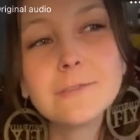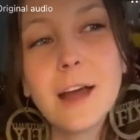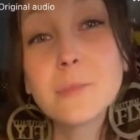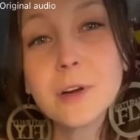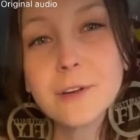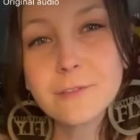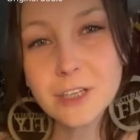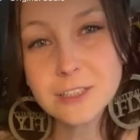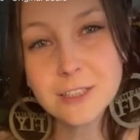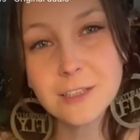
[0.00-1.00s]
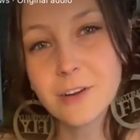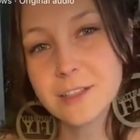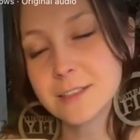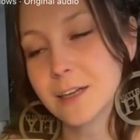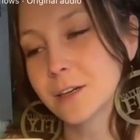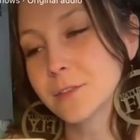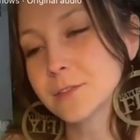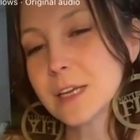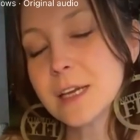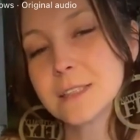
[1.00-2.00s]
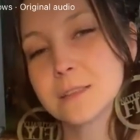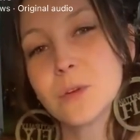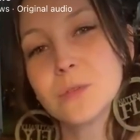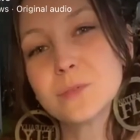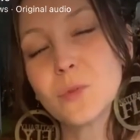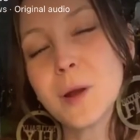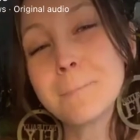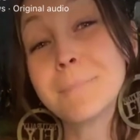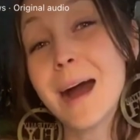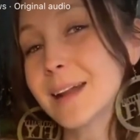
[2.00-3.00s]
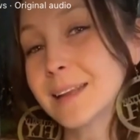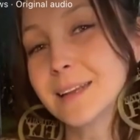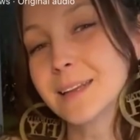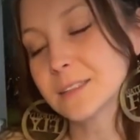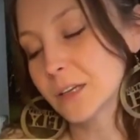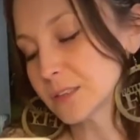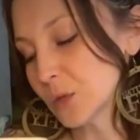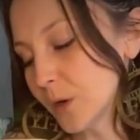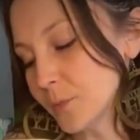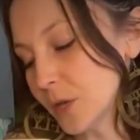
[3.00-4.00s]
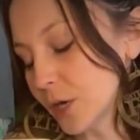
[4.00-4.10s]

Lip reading: vibrant version of ourselves. Someone who's more embodied is also what I'm